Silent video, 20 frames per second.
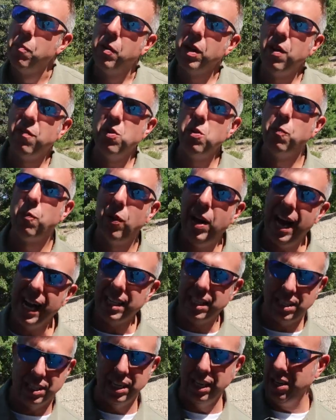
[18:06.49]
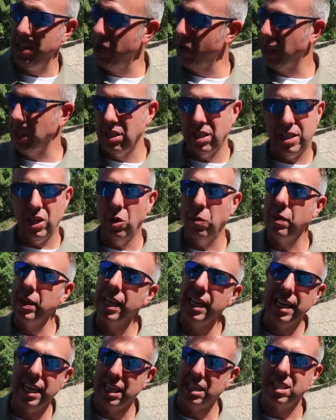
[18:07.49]
But if you practice it, you can still
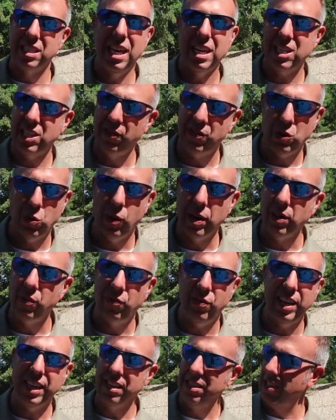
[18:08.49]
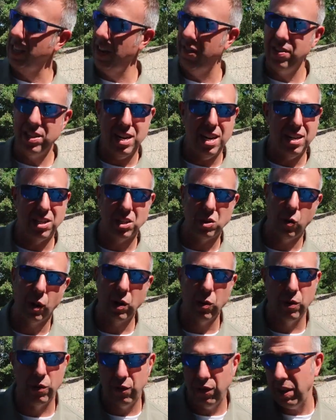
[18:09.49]
be in excess of twenty feet, seven yards,
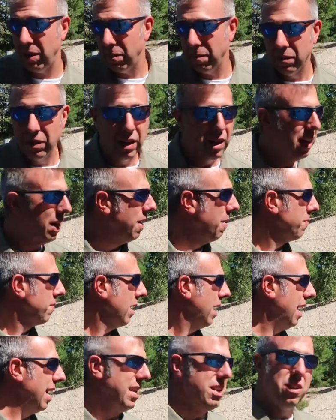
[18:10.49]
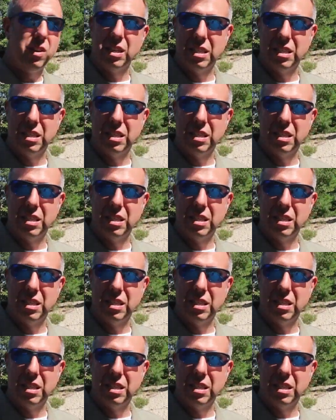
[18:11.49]
twenty-one feet, and